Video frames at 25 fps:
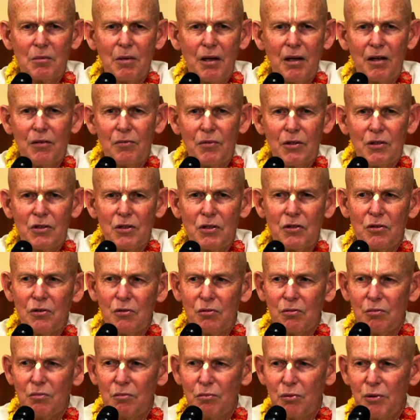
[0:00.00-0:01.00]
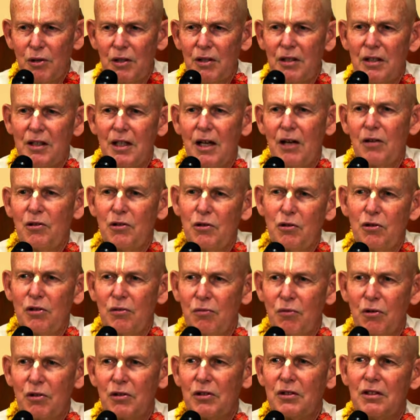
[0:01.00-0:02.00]
Mahavishnu, breathing out
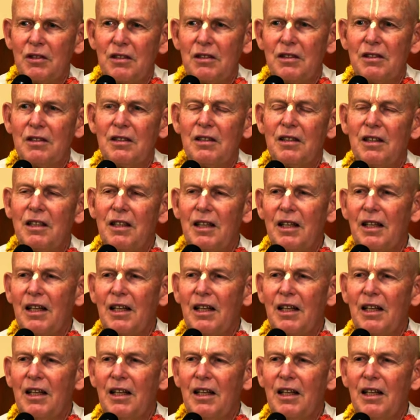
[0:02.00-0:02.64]
universes.